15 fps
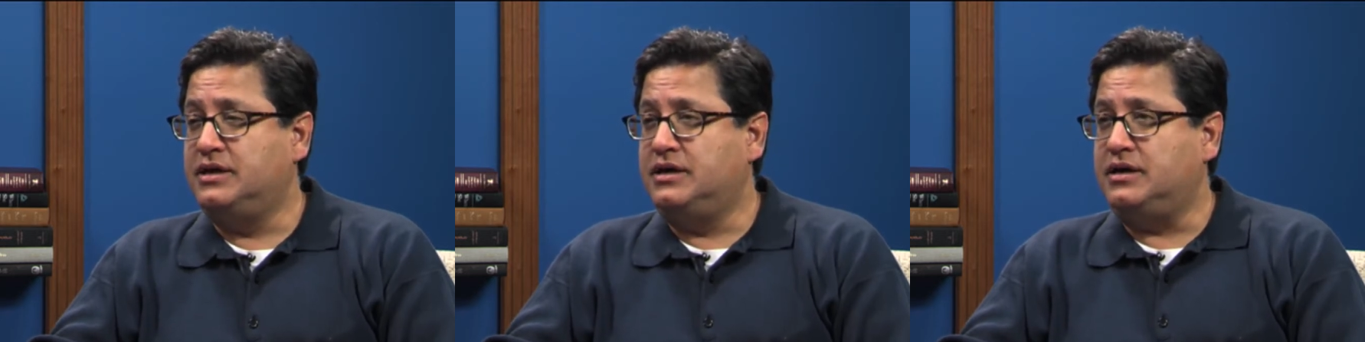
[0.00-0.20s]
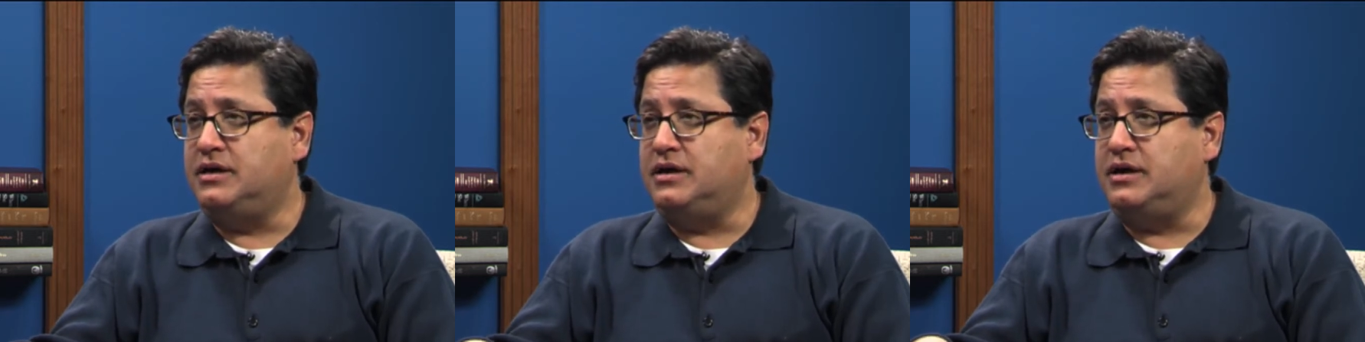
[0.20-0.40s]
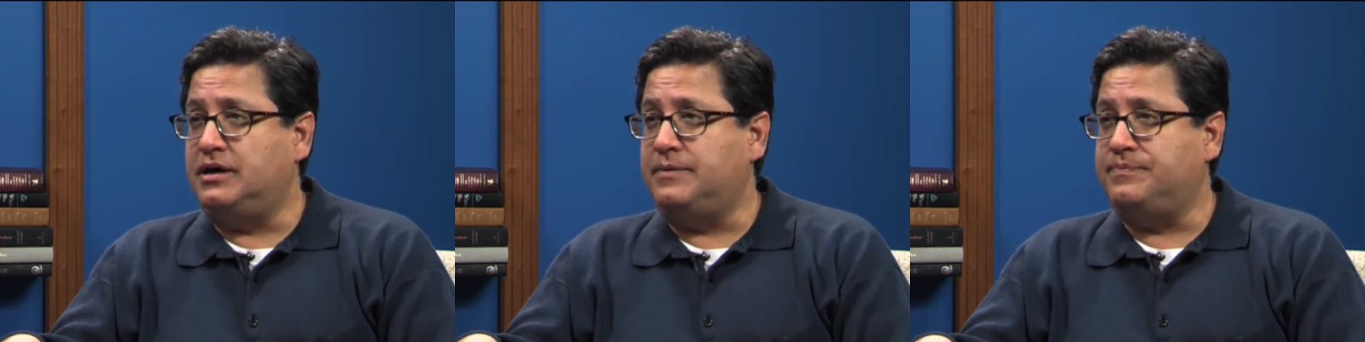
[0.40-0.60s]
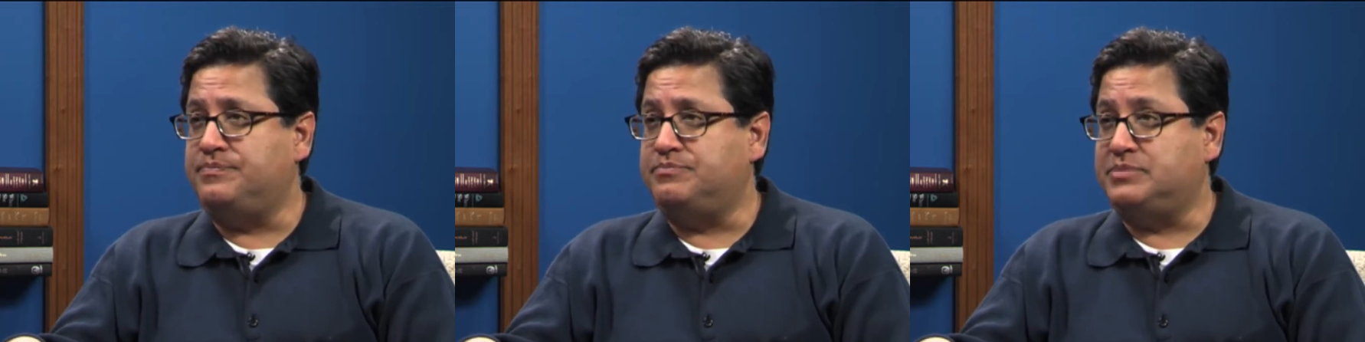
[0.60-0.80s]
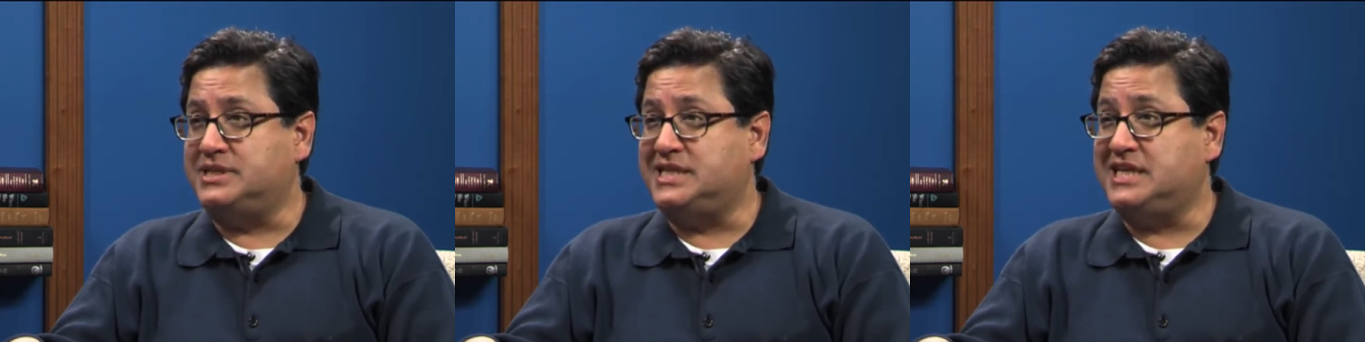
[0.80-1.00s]

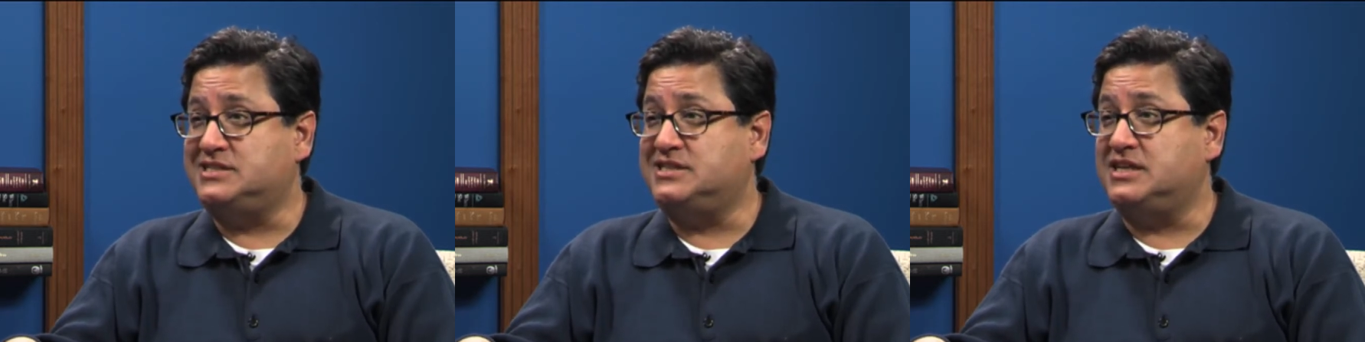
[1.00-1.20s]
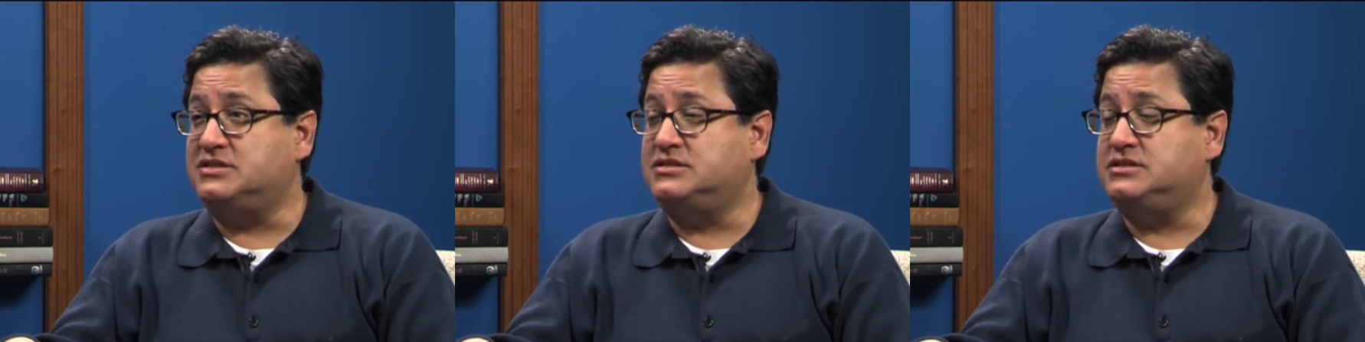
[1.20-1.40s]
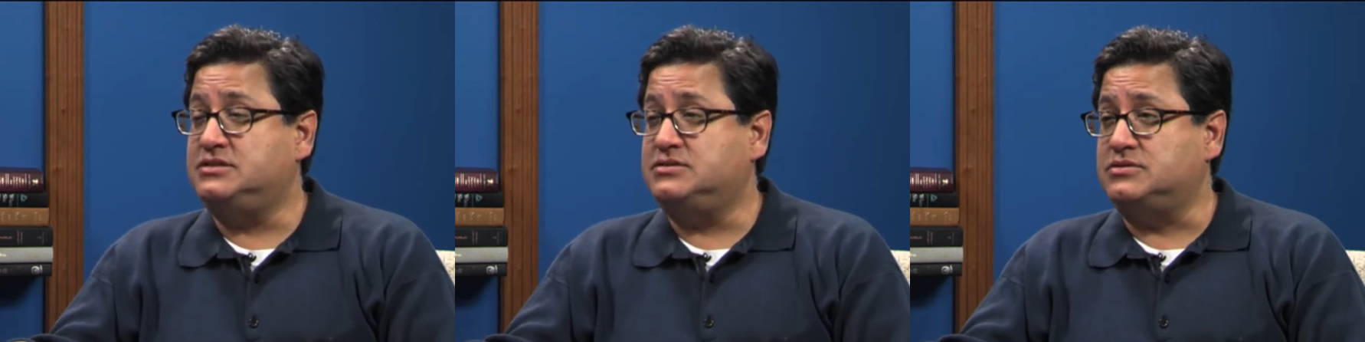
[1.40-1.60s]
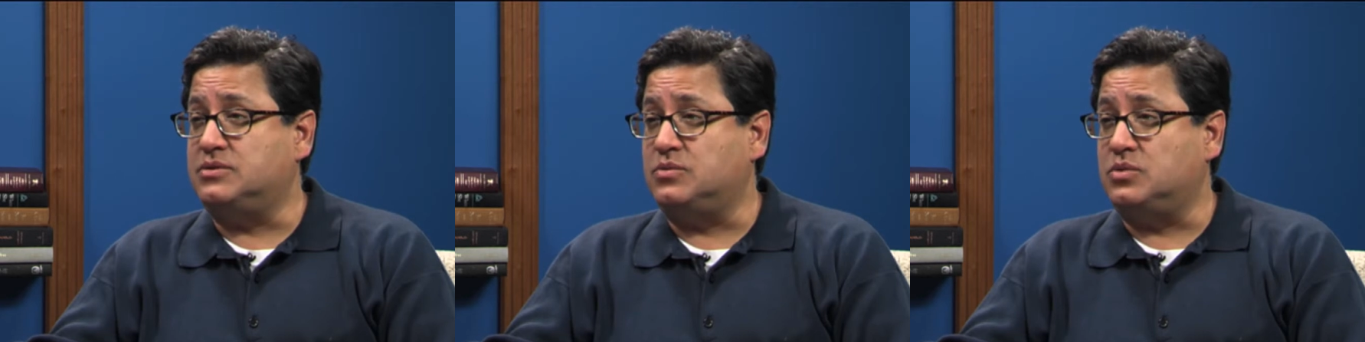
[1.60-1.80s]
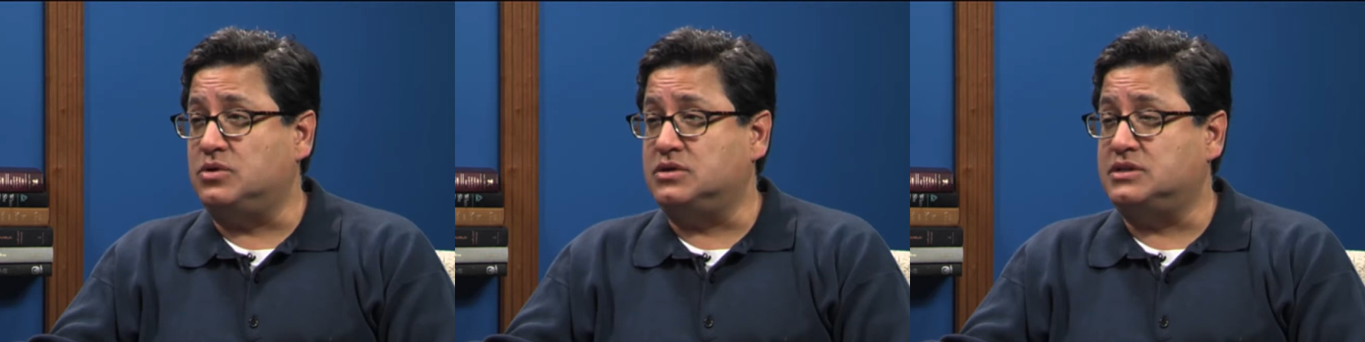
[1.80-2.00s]
But that's not seasonal
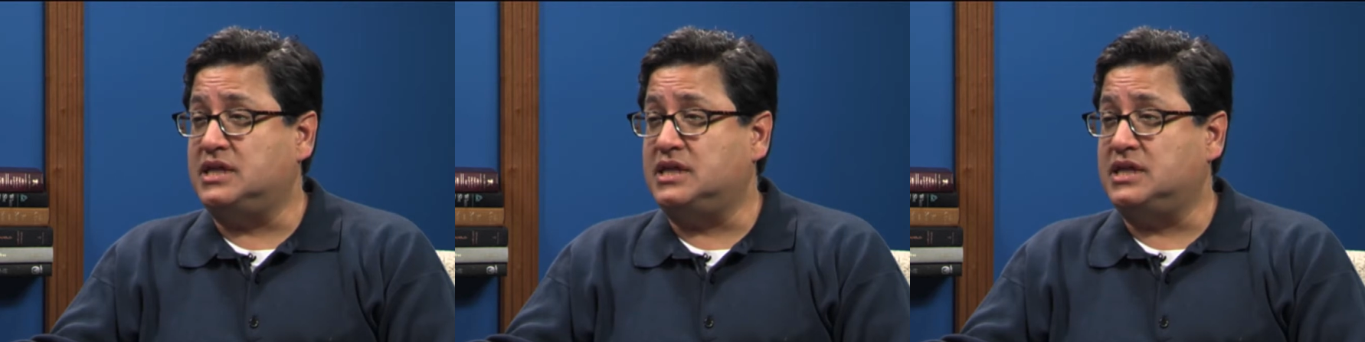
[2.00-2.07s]
work.